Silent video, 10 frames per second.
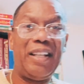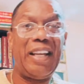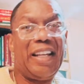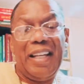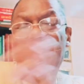
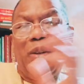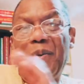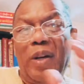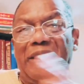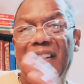And he
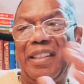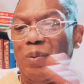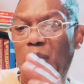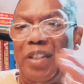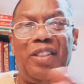wasn't
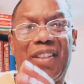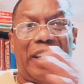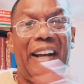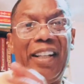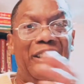with
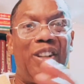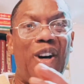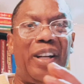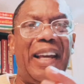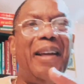telling and
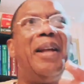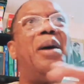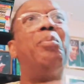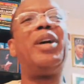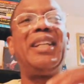all that.
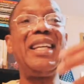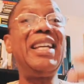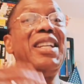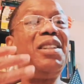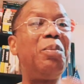But
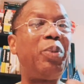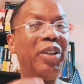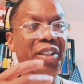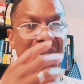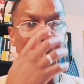in the
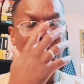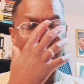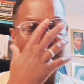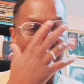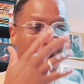political
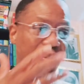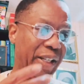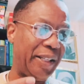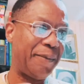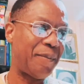
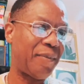intrigue,